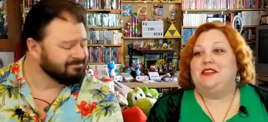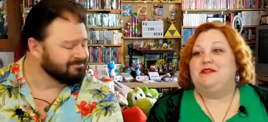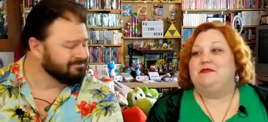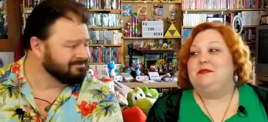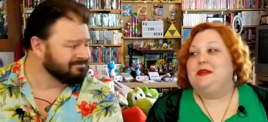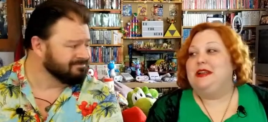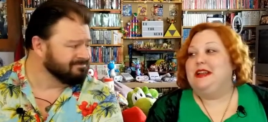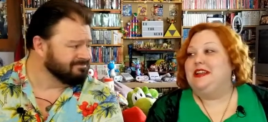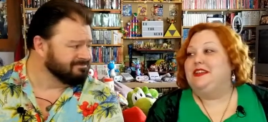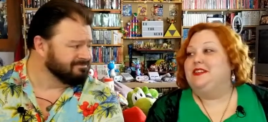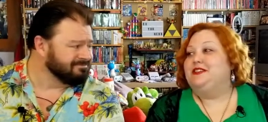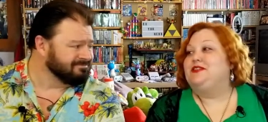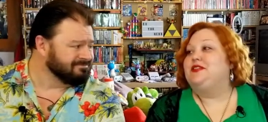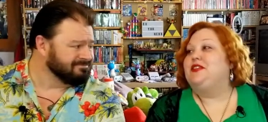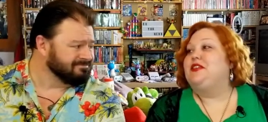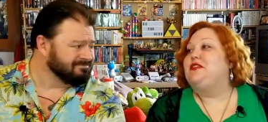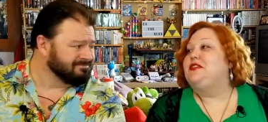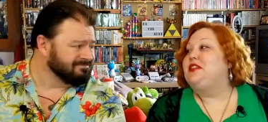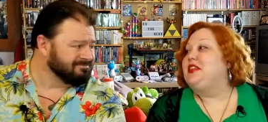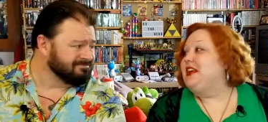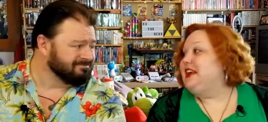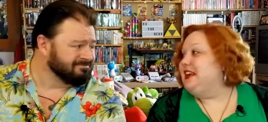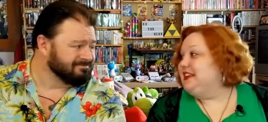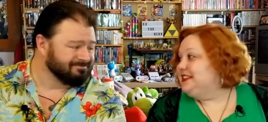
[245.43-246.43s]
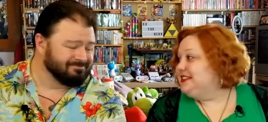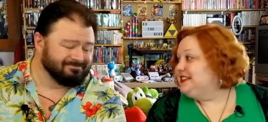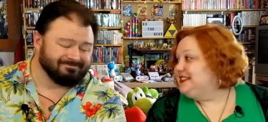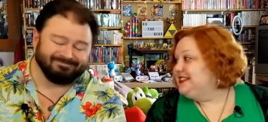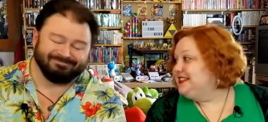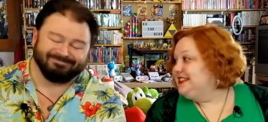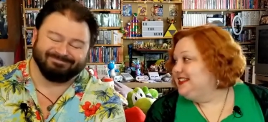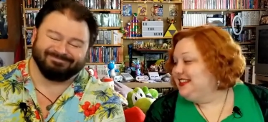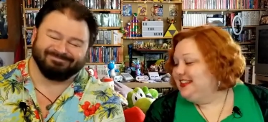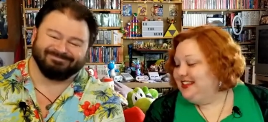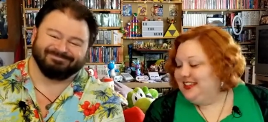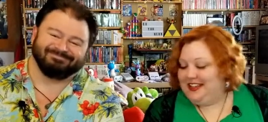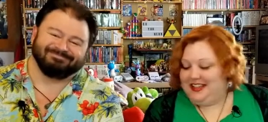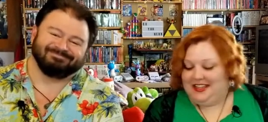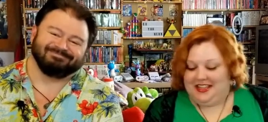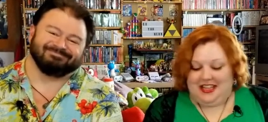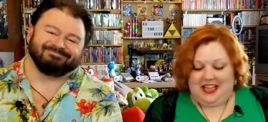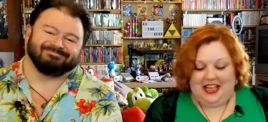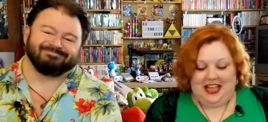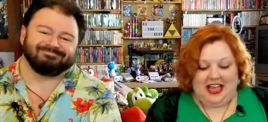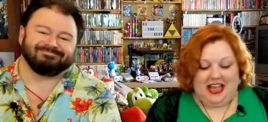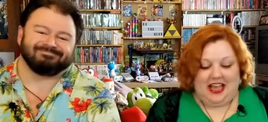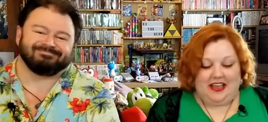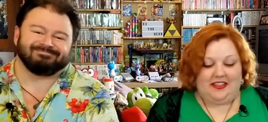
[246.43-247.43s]
Speaker 1: of medias for everything else.
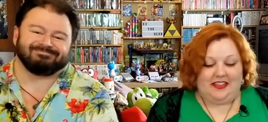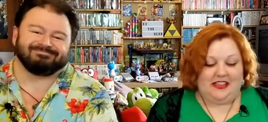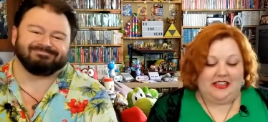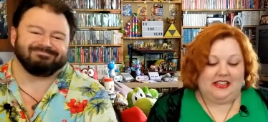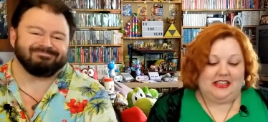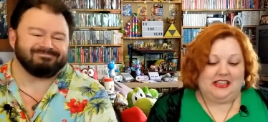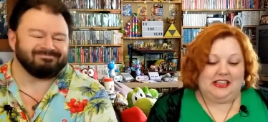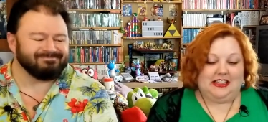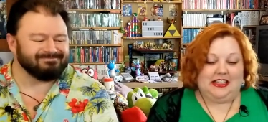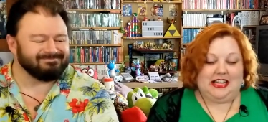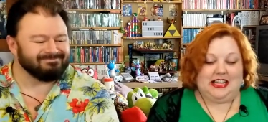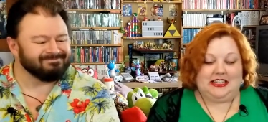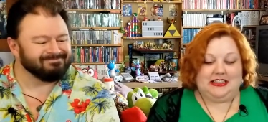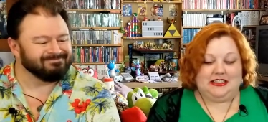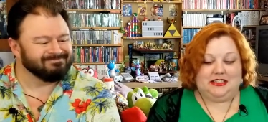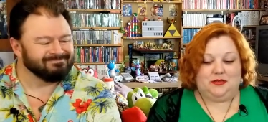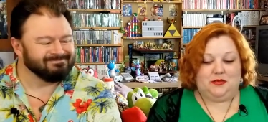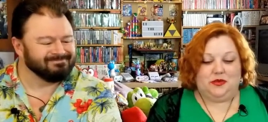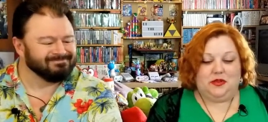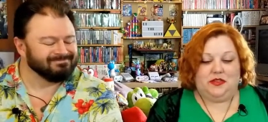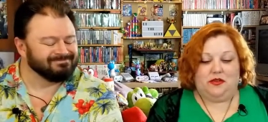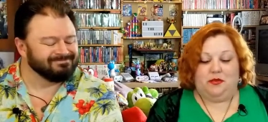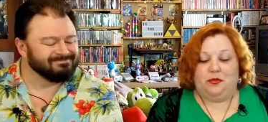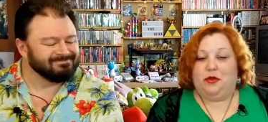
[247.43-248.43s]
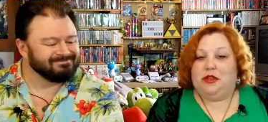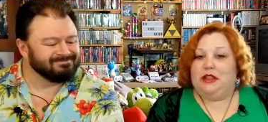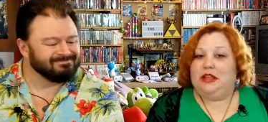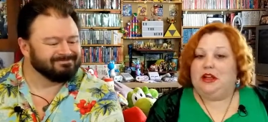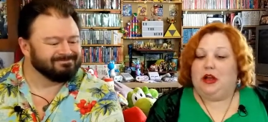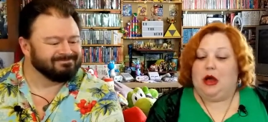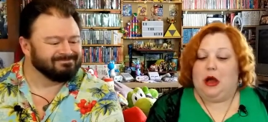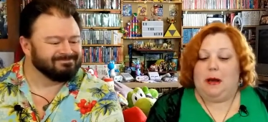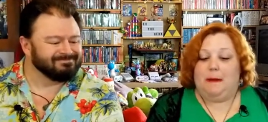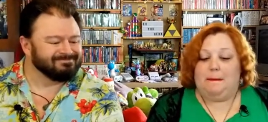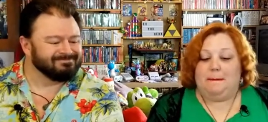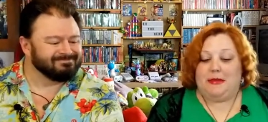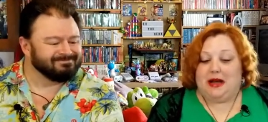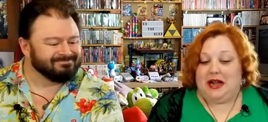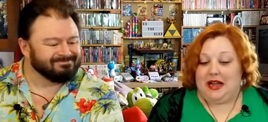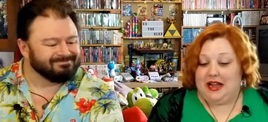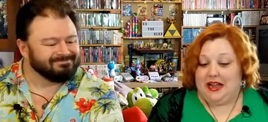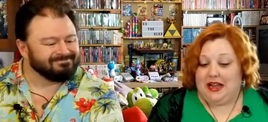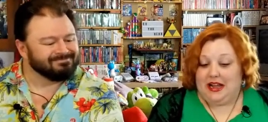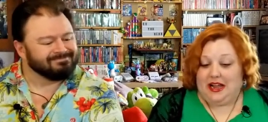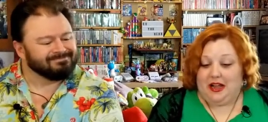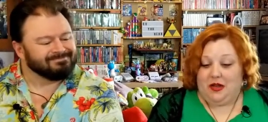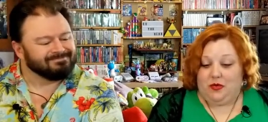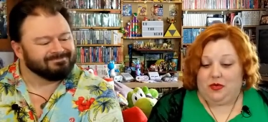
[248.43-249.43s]
And then the last one that really caught
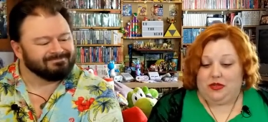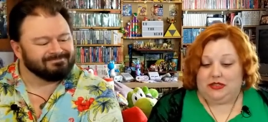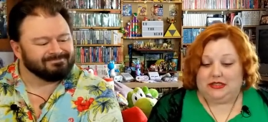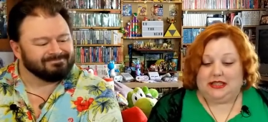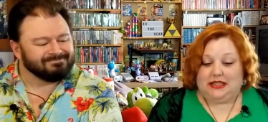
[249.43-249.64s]
my eye was